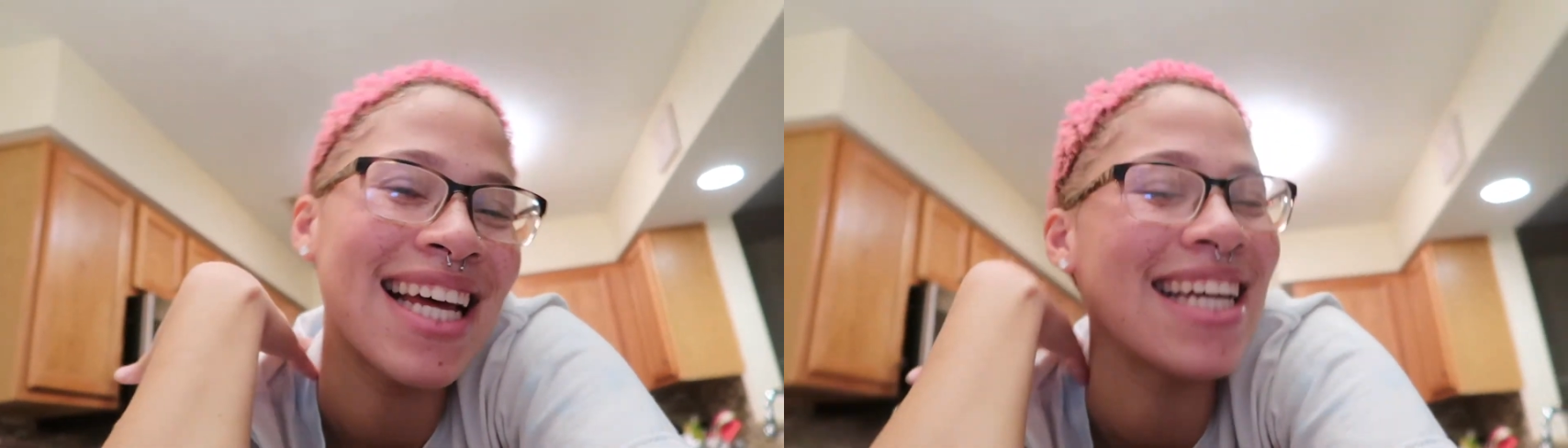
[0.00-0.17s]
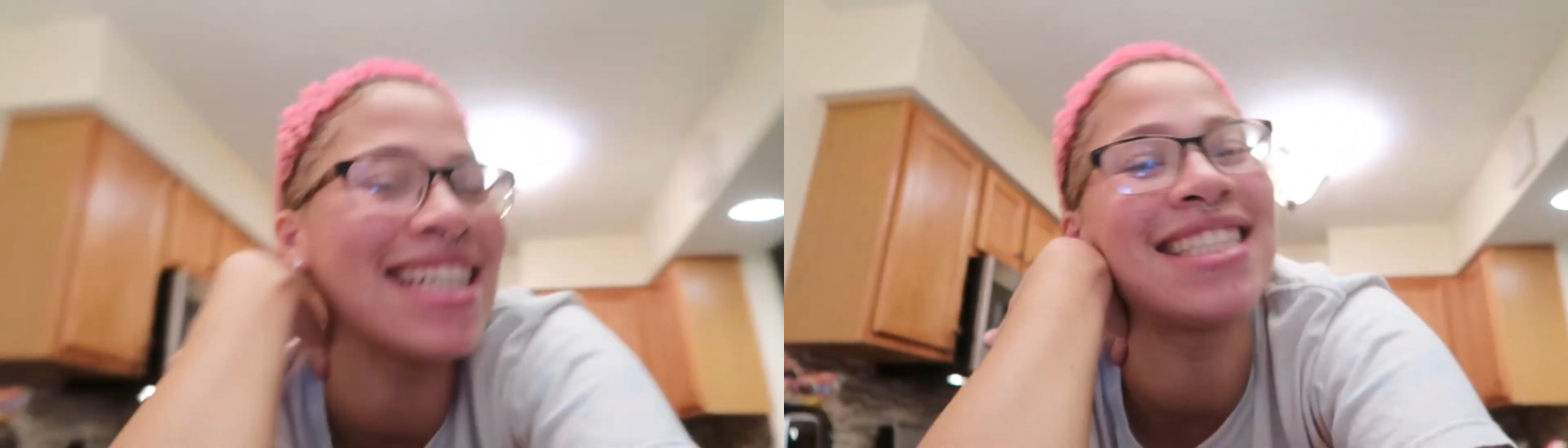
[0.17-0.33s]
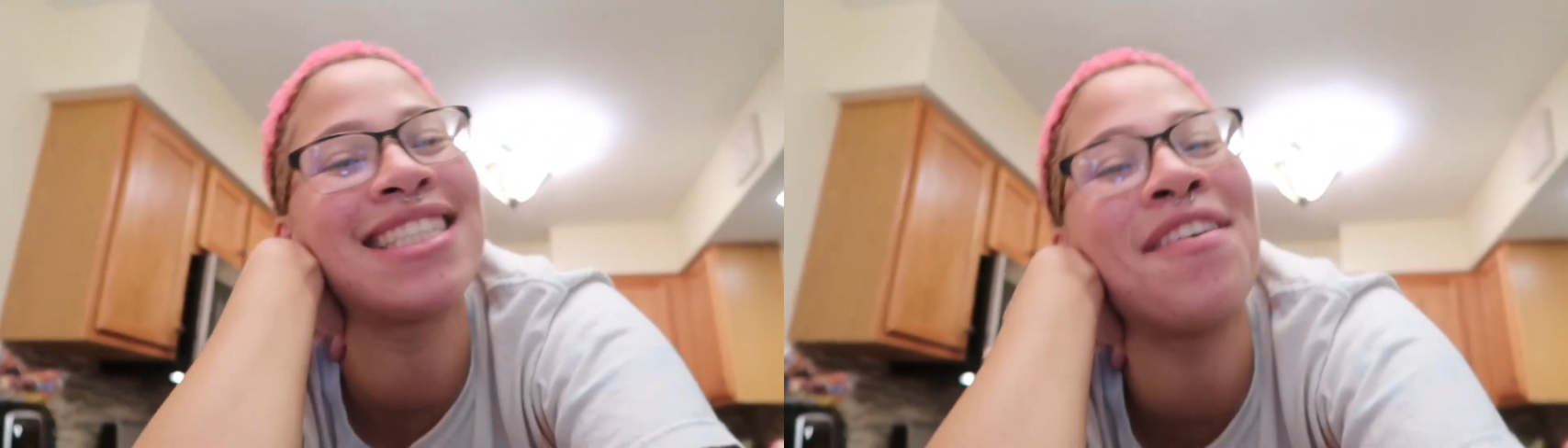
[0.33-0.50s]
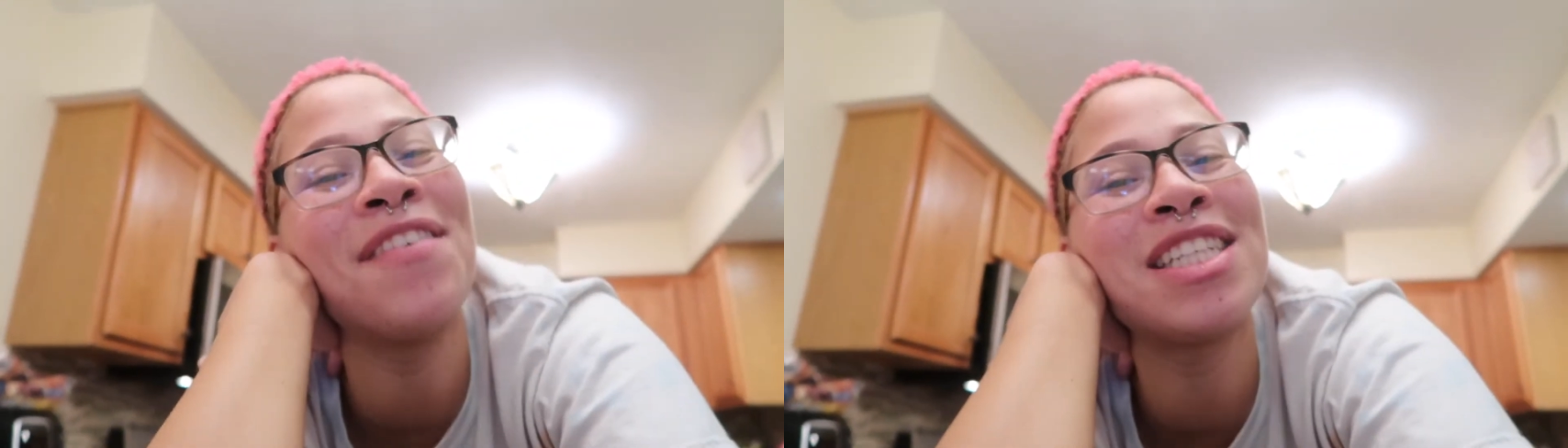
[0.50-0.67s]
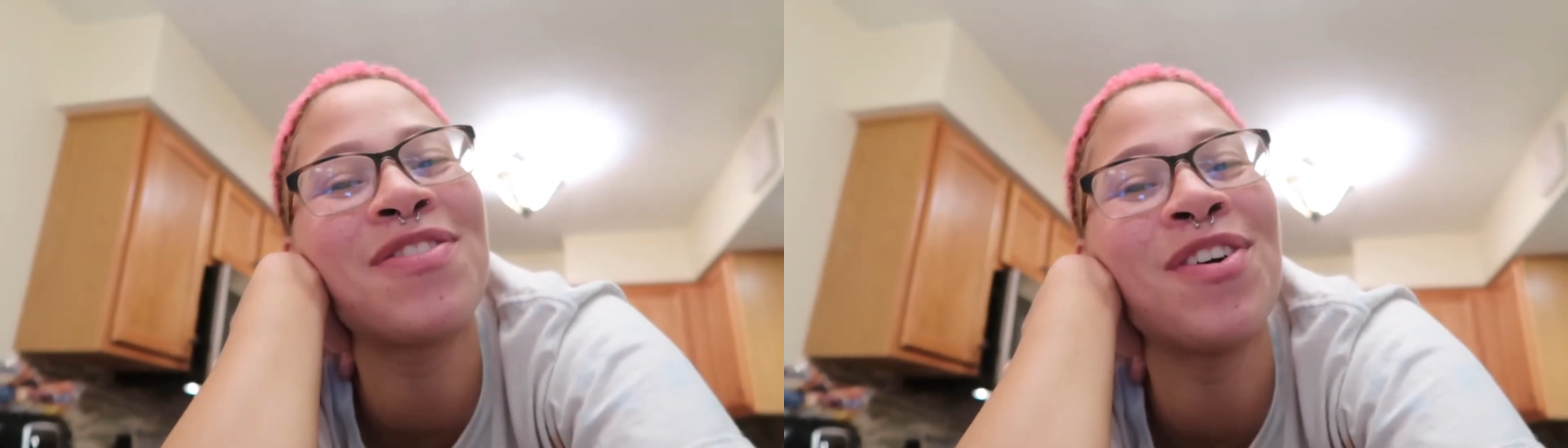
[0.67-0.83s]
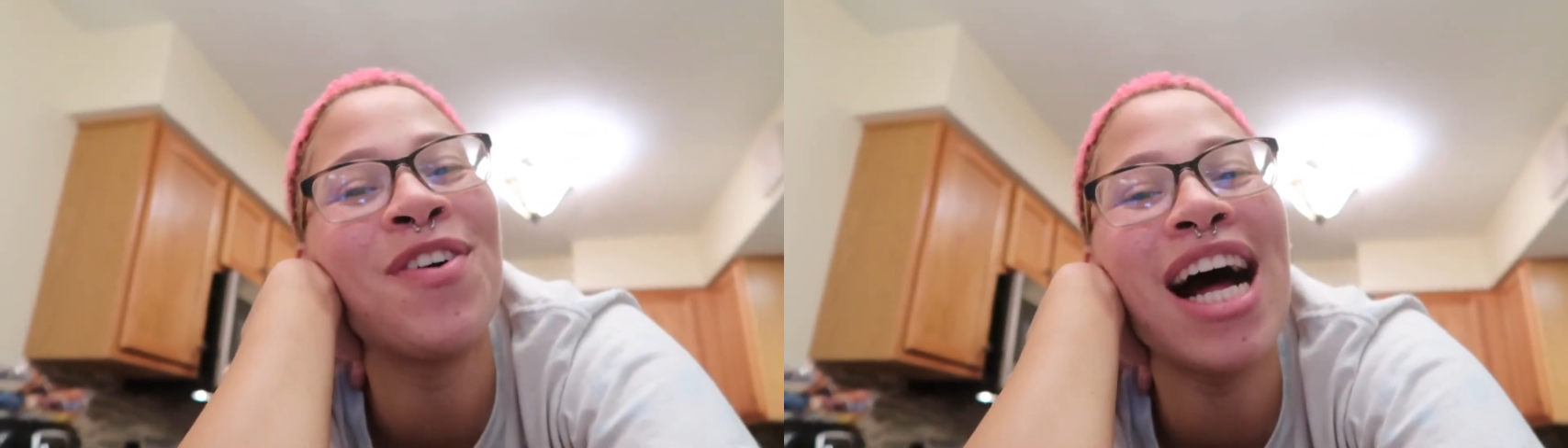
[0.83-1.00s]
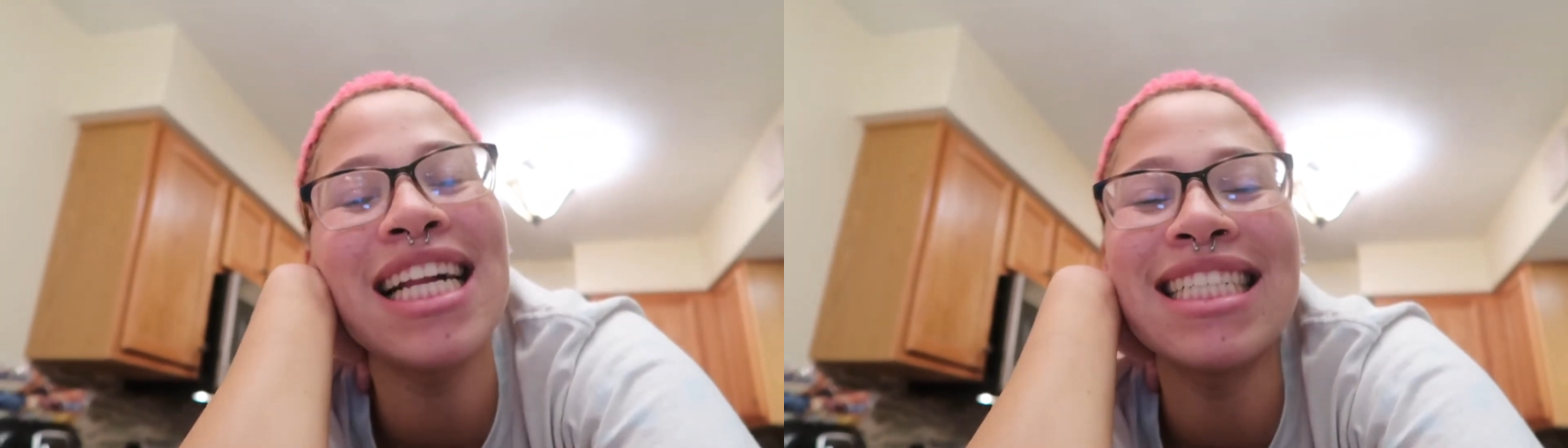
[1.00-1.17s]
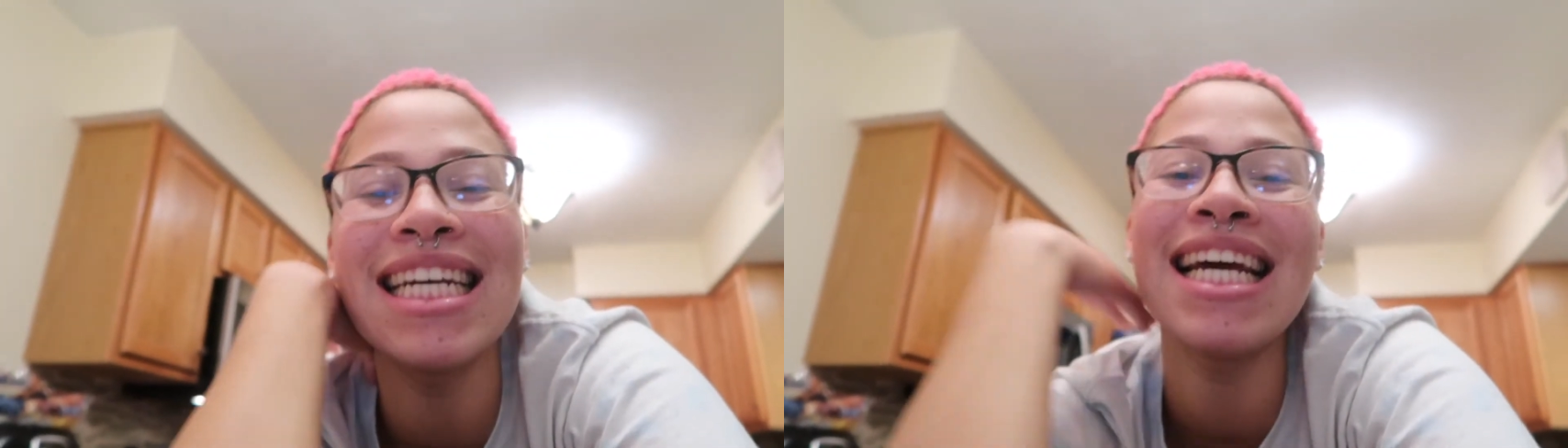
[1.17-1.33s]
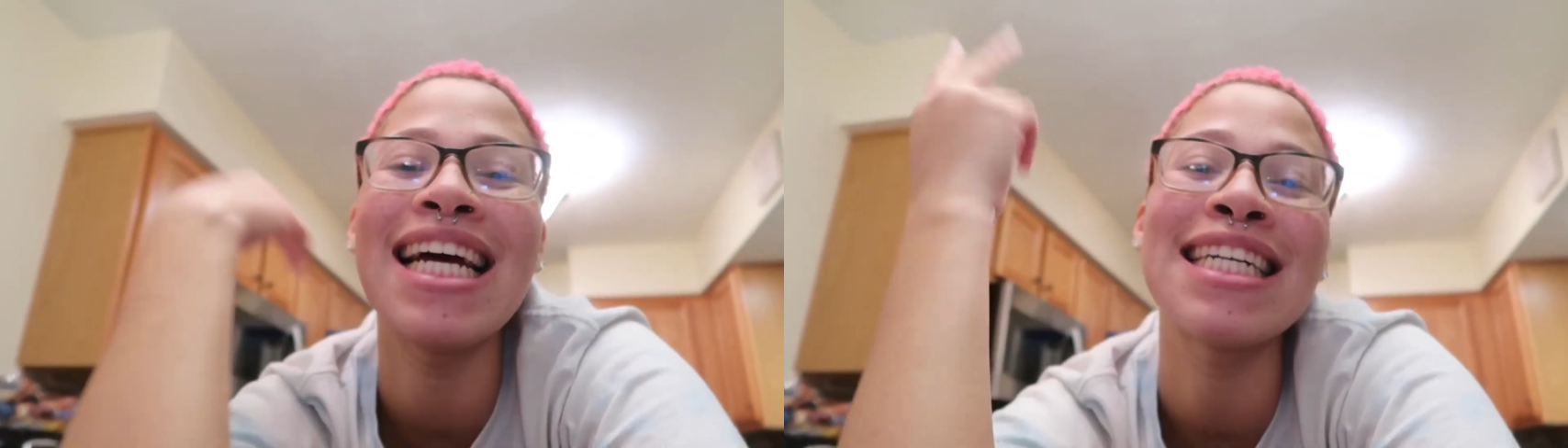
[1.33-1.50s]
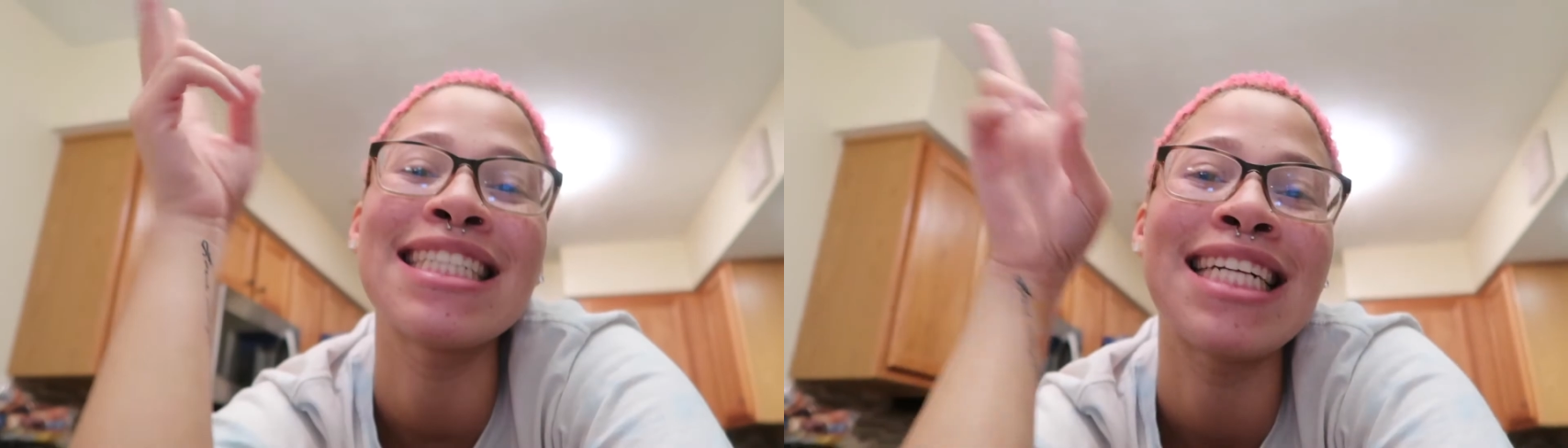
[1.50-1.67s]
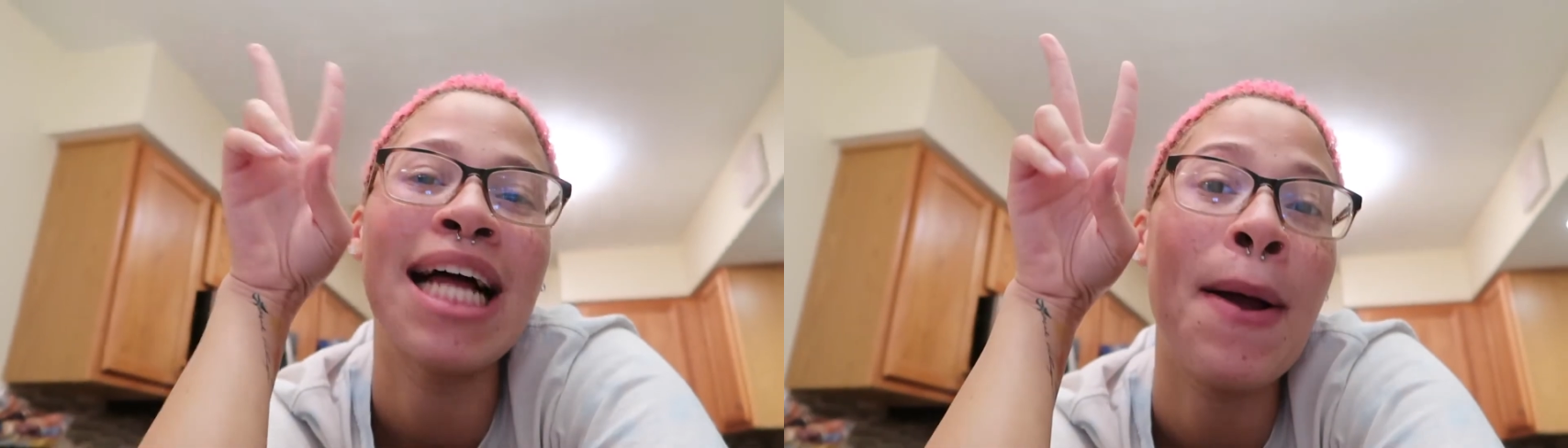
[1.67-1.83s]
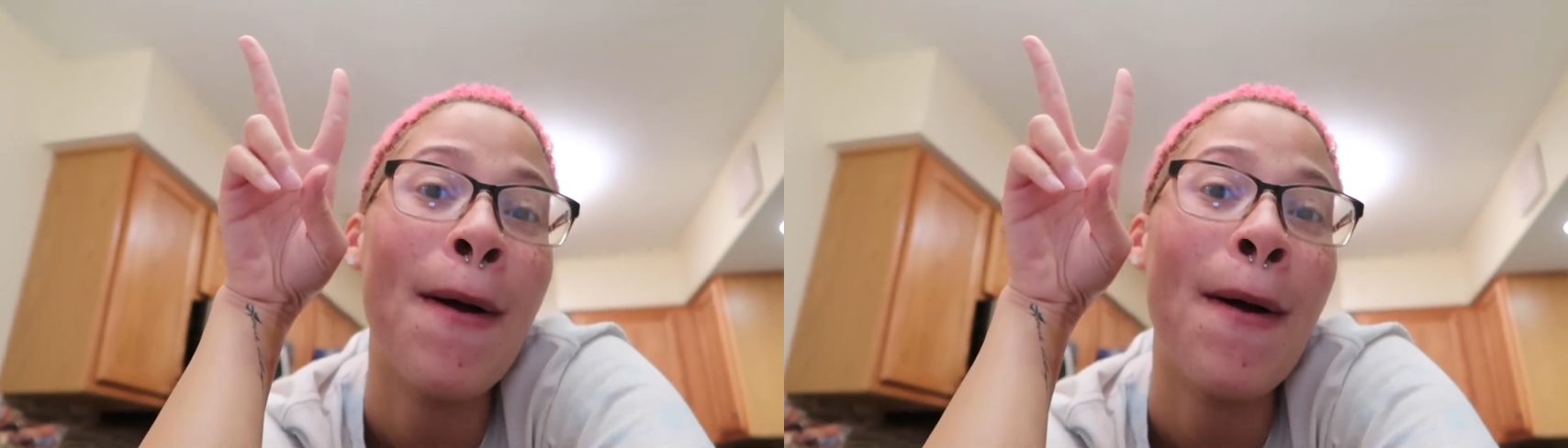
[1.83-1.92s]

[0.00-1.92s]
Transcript: Thank you so much for watching.